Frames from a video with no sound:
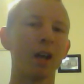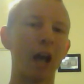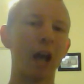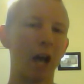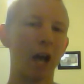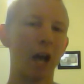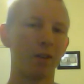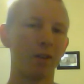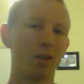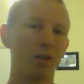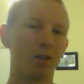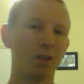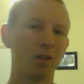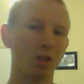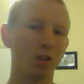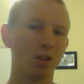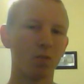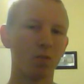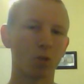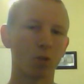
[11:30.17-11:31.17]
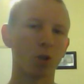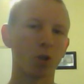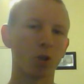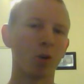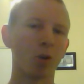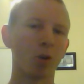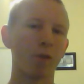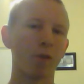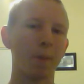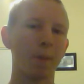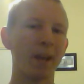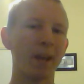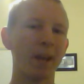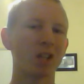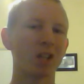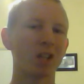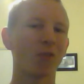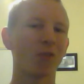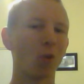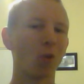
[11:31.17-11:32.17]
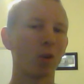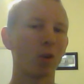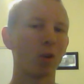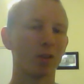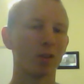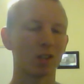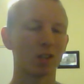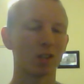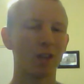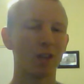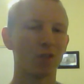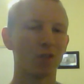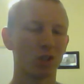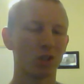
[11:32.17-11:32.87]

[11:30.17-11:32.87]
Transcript: how to record on the PS4 and stuff.